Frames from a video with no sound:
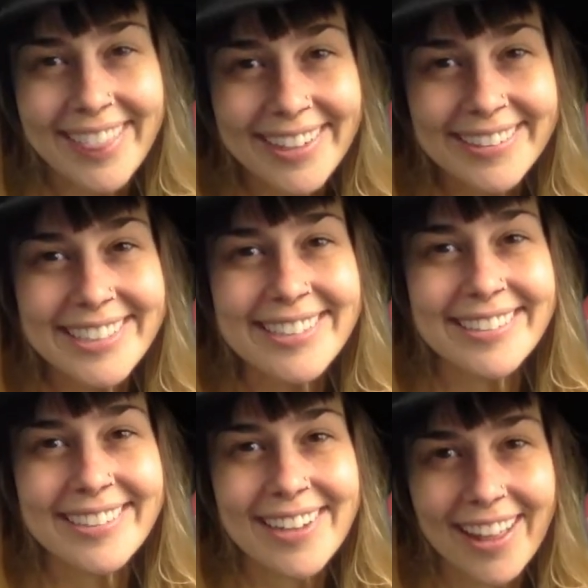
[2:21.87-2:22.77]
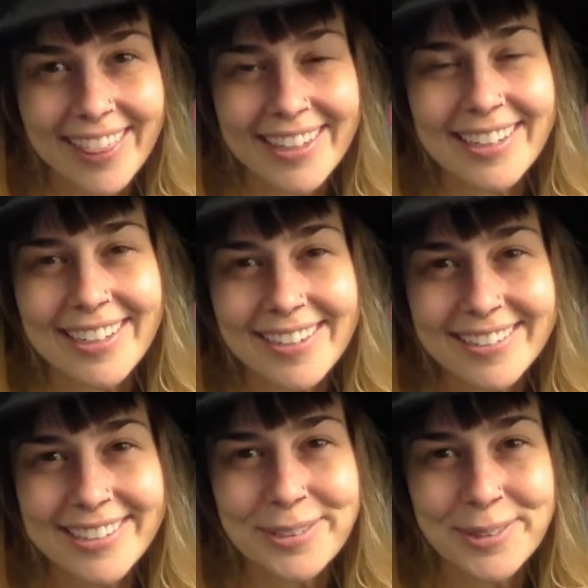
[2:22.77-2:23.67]
There is nothing
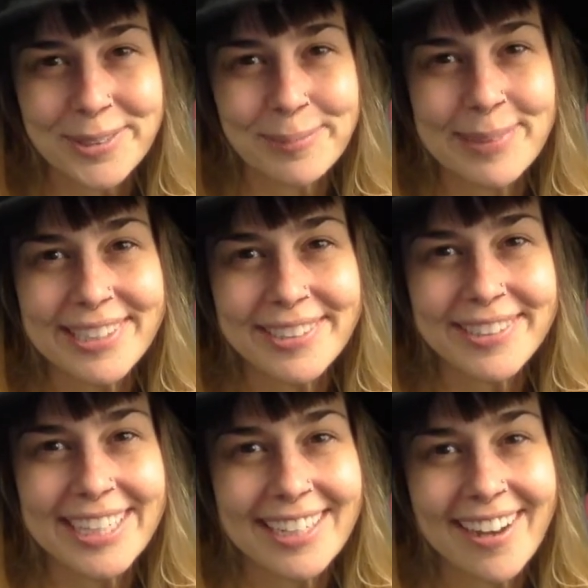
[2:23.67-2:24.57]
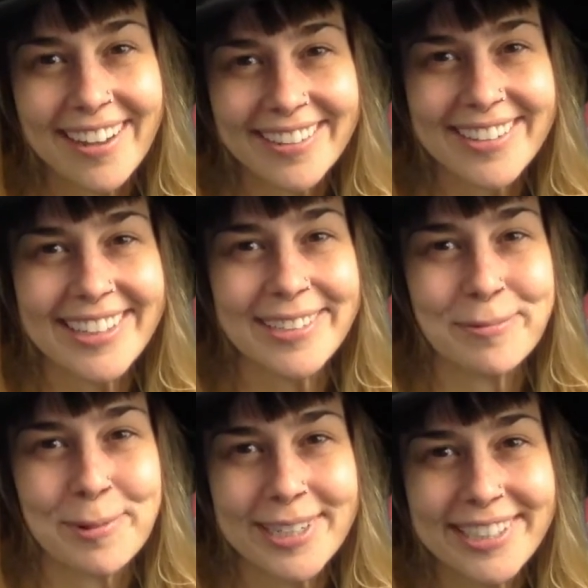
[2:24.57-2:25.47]
else you should be doing other
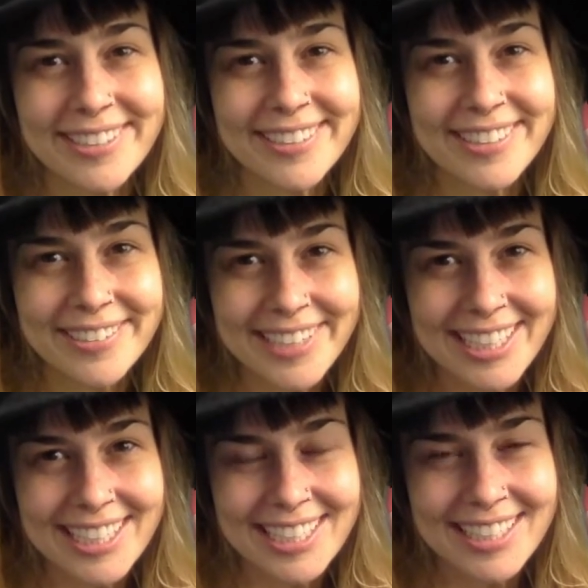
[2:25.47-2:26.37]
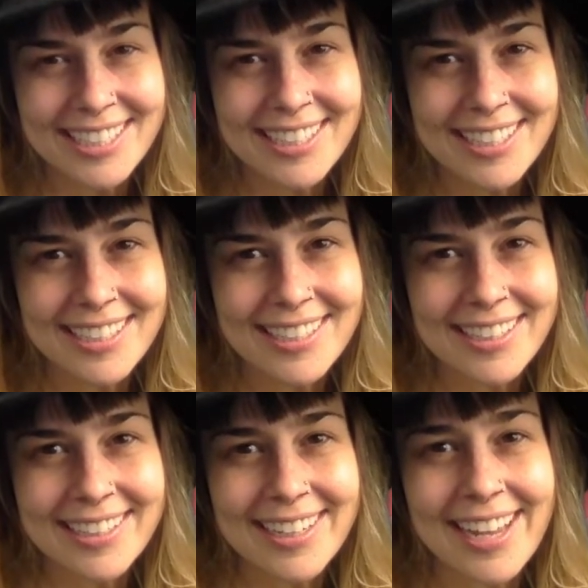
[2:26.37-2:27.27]
than what you're doing.
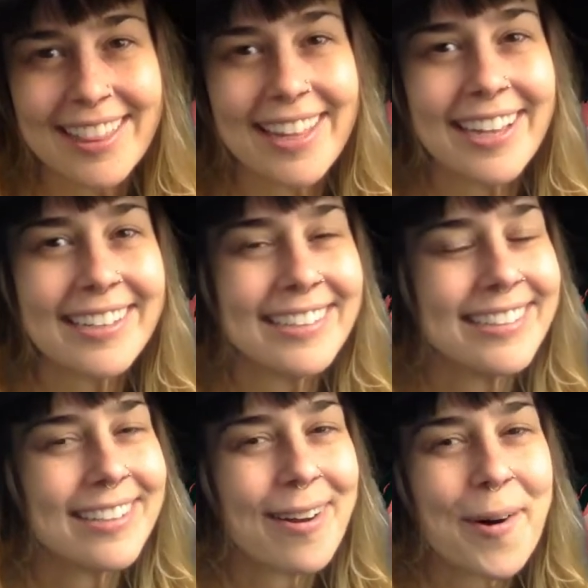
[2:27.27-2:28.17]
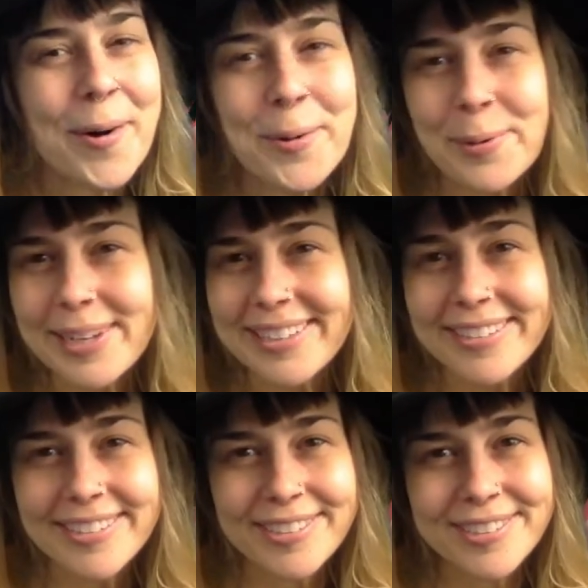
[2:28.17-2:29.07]
And that is
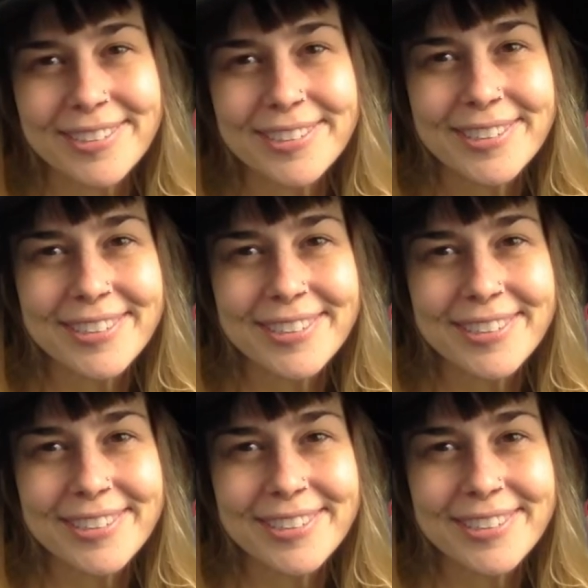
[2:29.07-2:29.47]
always true.